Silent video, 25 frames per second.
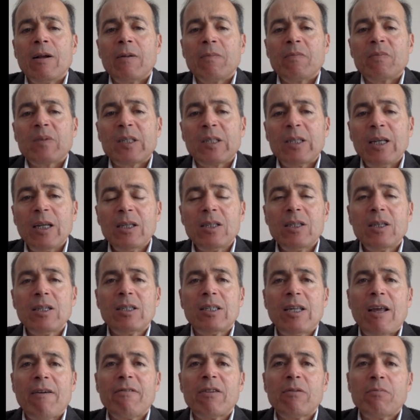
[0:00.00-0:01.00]

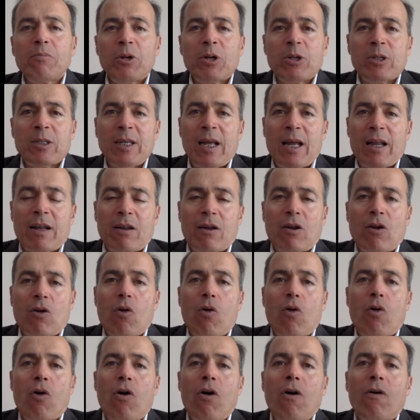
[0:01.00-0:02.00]
67%
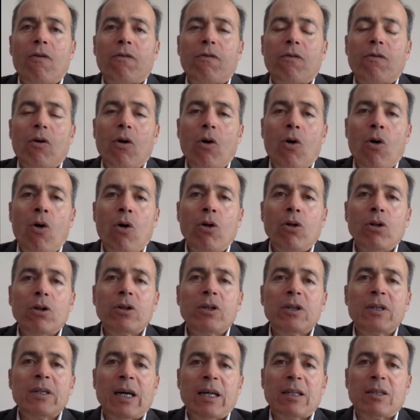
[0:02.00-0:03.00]
of all
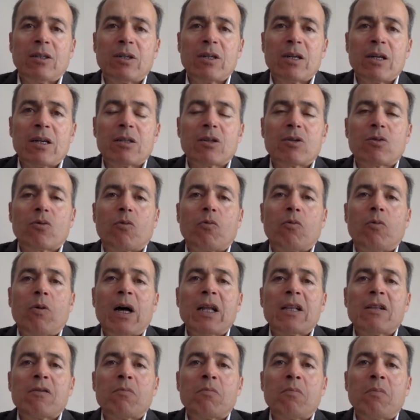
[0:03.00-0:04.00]
the nutrients
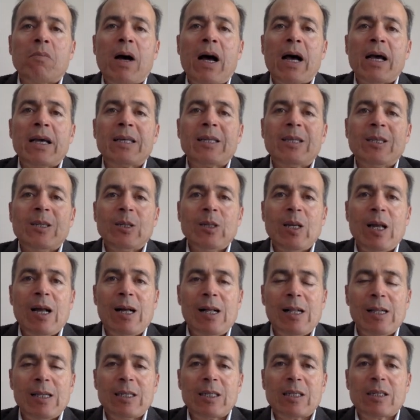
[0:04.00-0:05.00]
what my
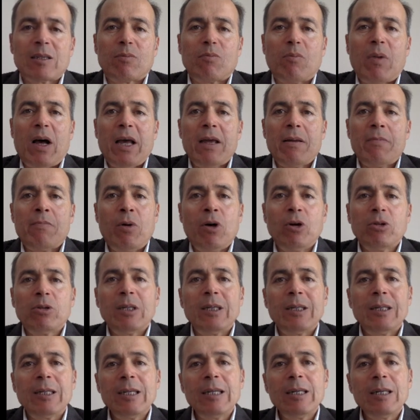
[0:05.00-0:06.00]
cells, my
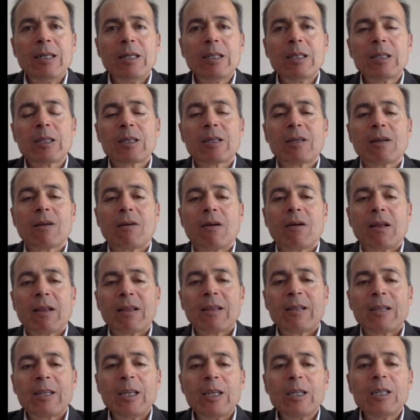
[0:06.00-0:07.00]
body needs,
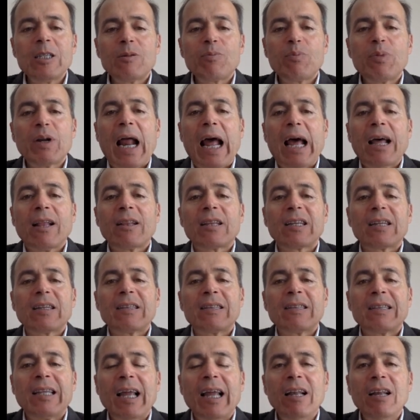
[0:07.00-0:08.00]
this bread
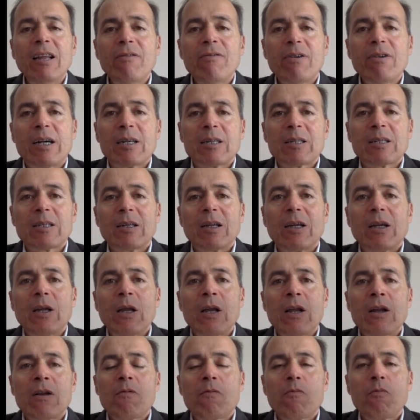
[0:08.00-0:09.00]
delivers
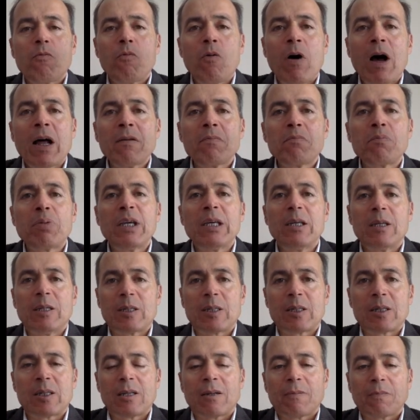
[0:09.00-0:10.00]
in one
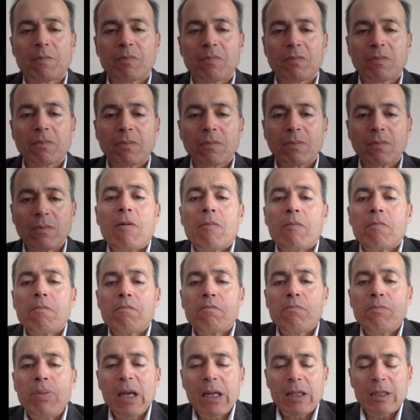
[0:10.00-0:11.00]
piece.
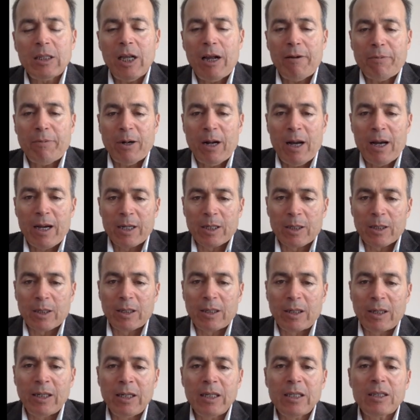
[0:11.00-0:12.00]
Big surprise
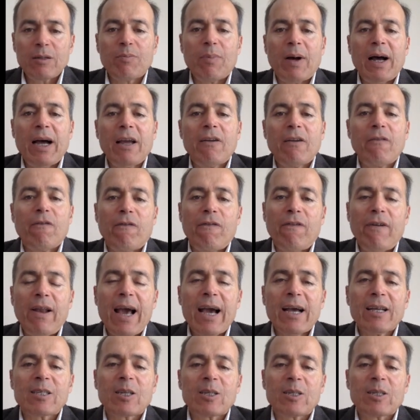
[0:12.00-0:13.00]
is by
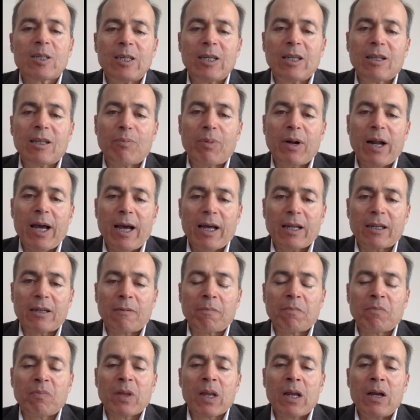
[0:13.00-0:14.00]
flaxseed bread.
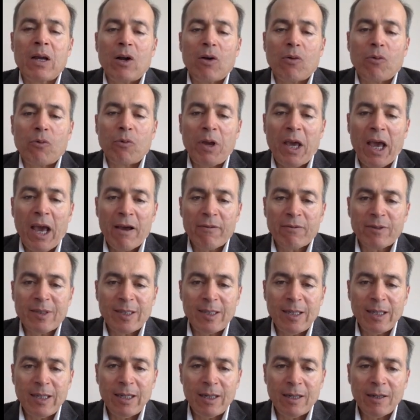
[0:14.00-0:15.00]
We have
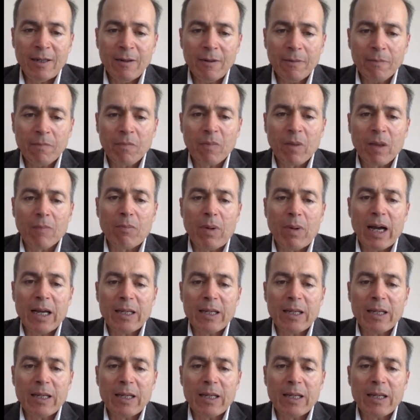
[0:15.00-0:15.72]
seen by